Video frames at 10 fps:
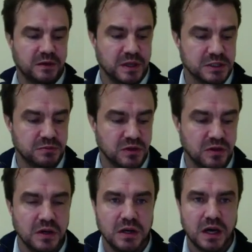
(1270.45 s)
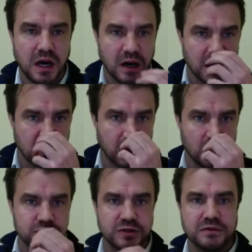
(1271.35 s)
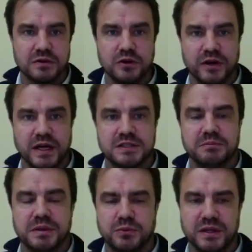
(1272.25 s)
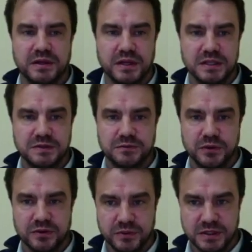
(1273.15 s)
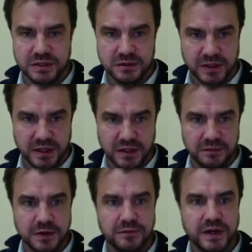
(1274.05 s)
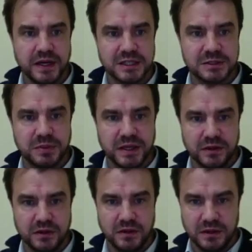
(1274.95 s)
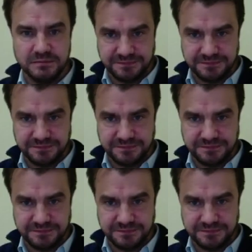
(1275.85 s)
much more a closer connection between these, for the reasons that I explained earlier.